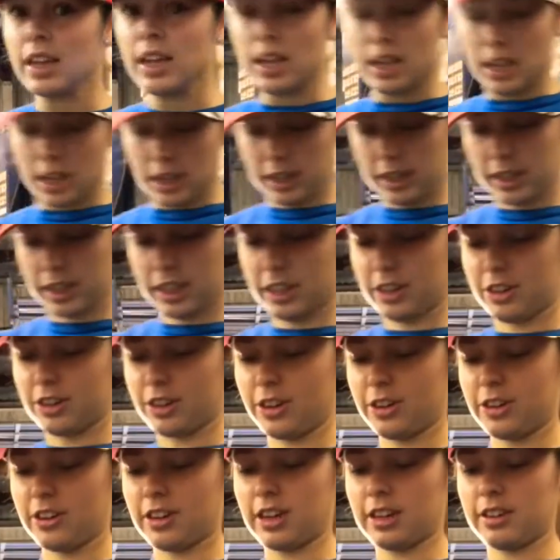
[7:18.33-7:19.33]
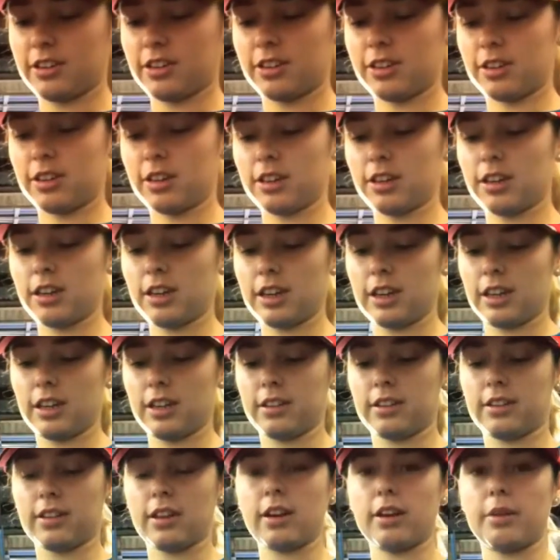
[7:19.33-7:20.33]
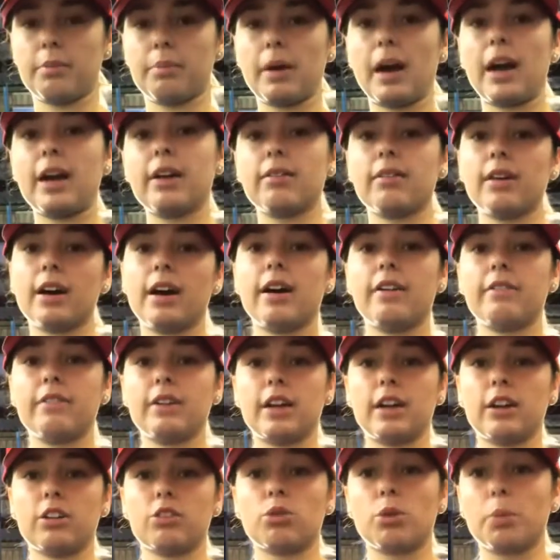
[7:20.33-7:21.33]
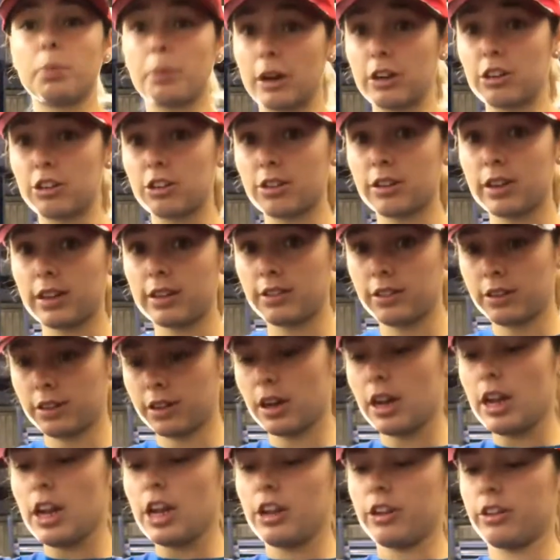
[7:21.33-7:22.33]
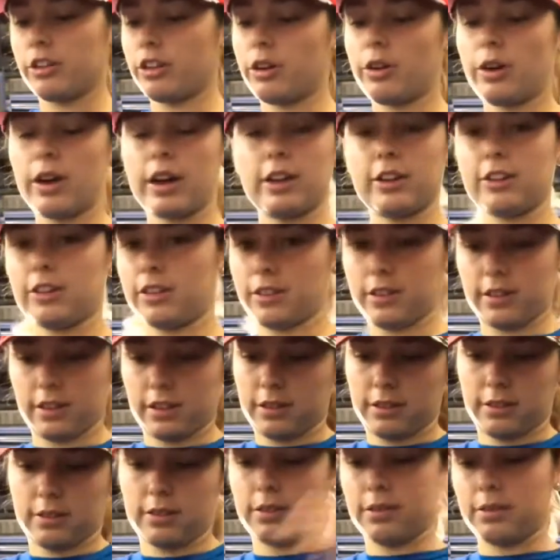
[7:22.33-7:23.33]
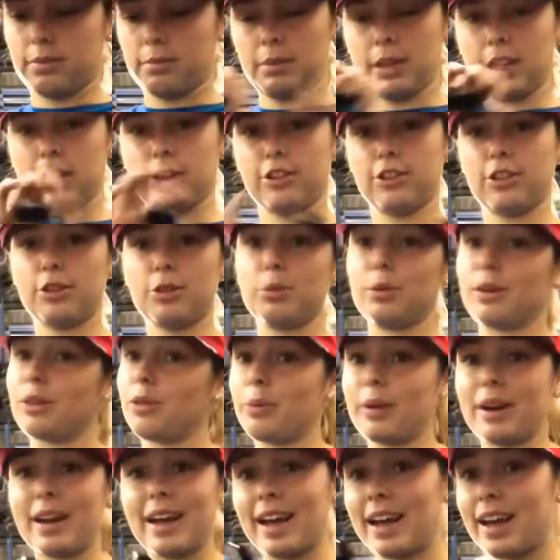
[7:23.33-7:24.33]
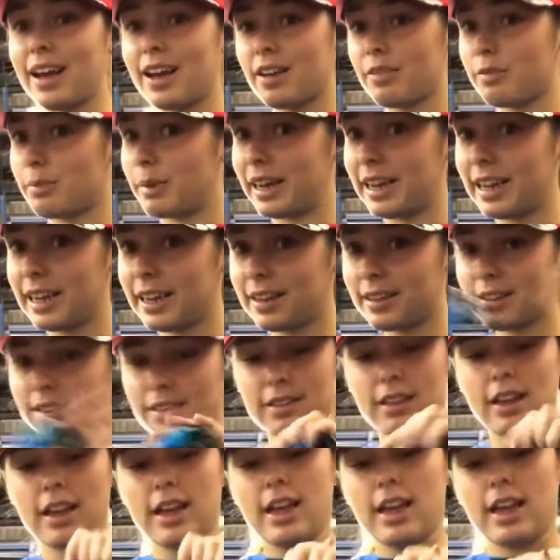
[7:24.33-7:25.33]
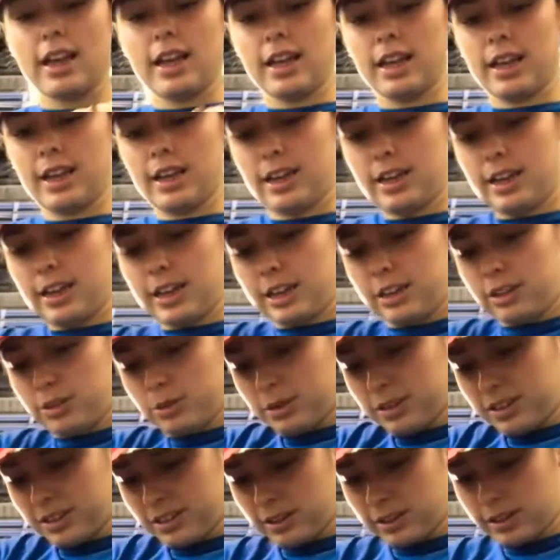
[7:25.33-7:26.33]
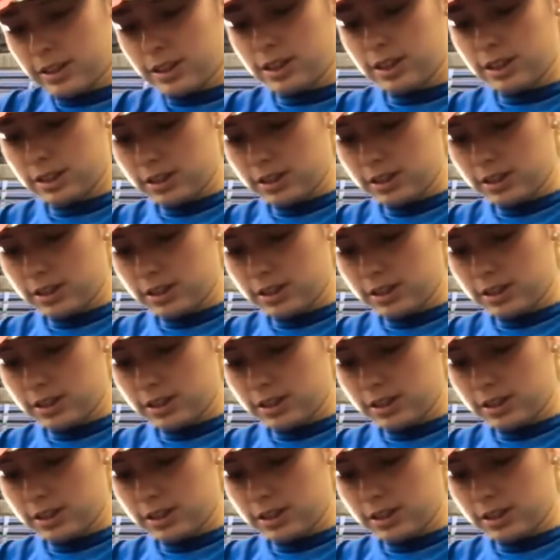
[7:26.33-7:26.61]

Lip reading: Like I had showed you guys earlier, is I don't have an actual pressure tester, so I just make do with what I have, my hands, and I twist on it,